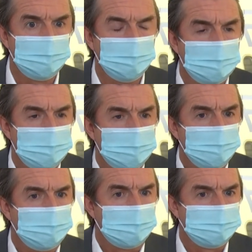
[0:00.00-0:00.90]
to
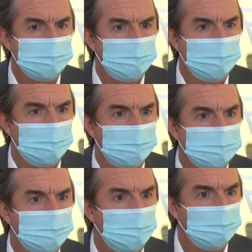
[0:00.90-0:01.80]
get some
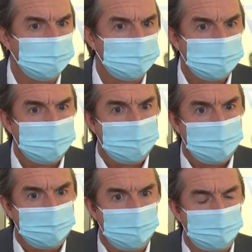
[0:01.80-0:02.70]
orders
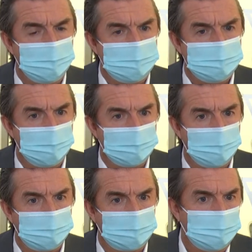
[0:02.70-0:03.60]
for this
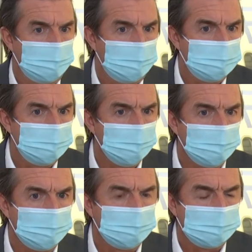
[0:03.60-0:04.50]
aircraft.
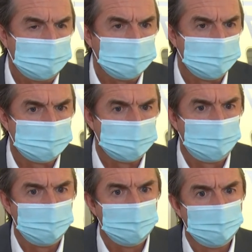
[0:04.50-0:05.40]
As most
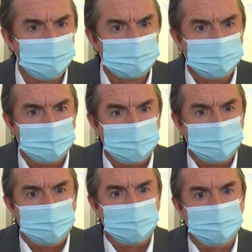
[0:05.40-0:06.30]
of you know,
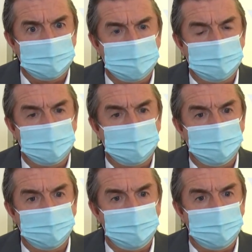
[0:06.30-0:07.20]

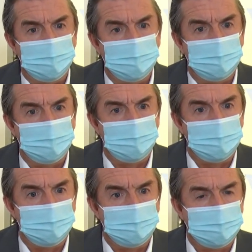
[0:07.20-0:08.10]

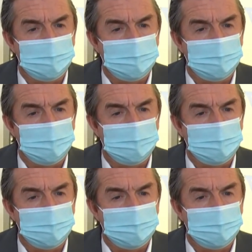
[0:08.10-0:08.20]
we